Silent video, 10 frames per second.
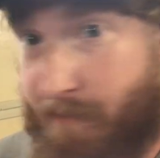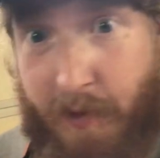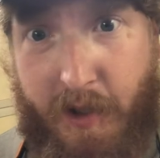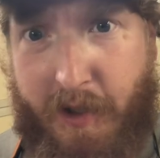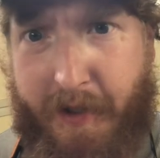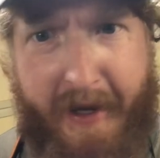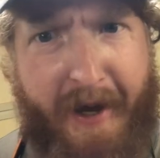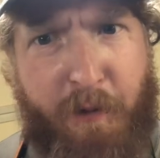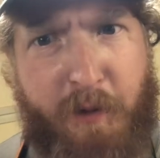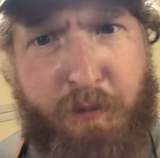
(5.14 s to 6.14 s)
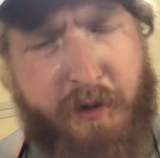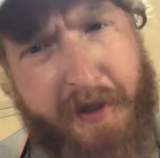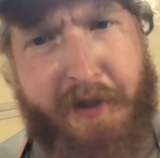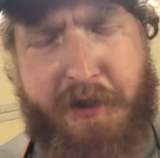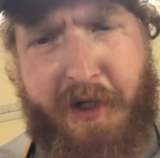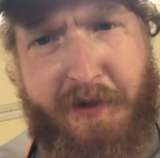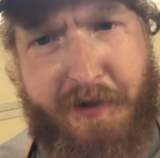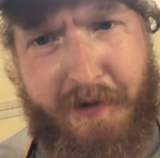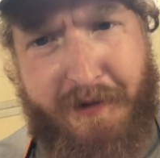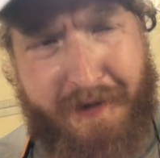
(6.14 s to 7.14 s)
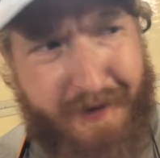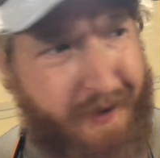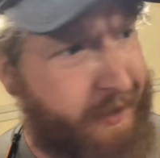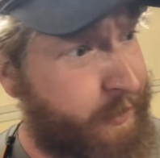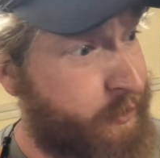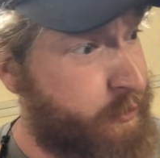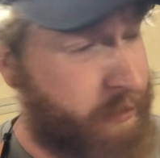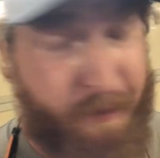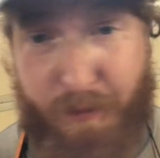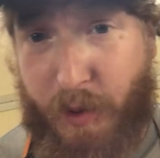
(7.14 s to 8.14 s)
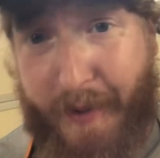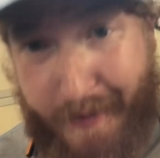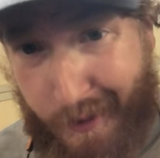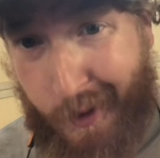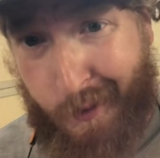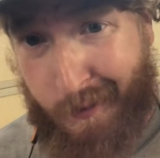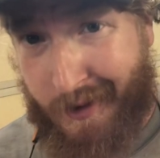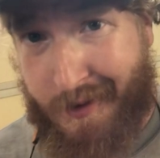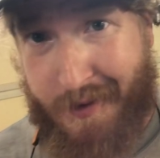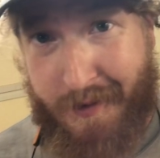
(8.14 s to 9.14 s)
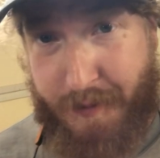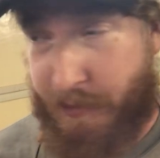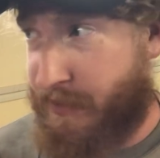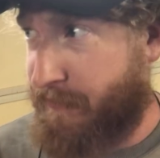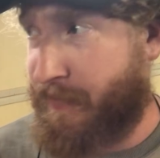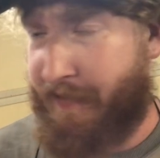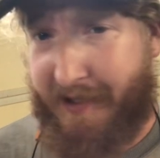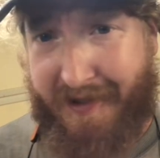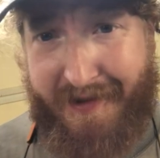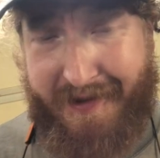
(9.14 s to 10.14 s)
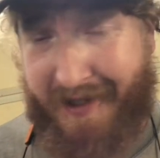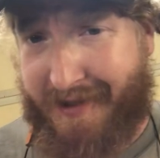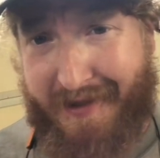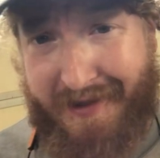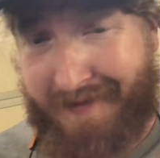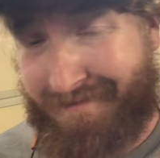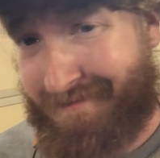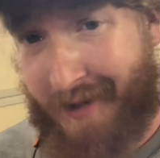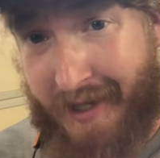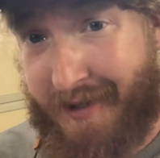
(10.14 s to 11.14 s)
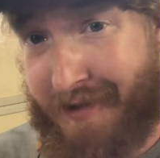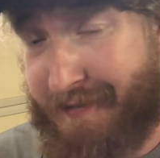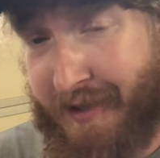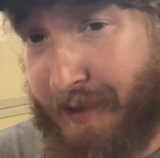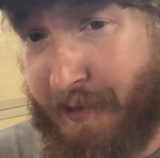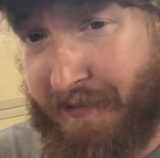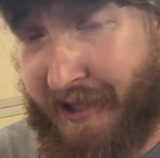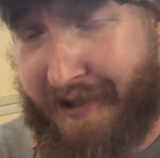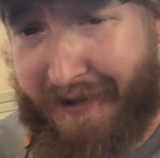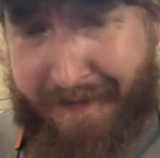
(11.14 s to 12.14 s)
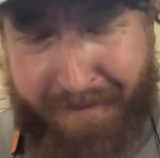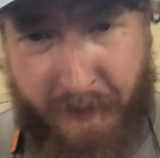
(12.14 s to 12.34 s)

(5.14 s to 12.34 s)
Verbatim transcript: how a brake adjuster on a drum brake car works, specifically a 1980s VW Vanagon.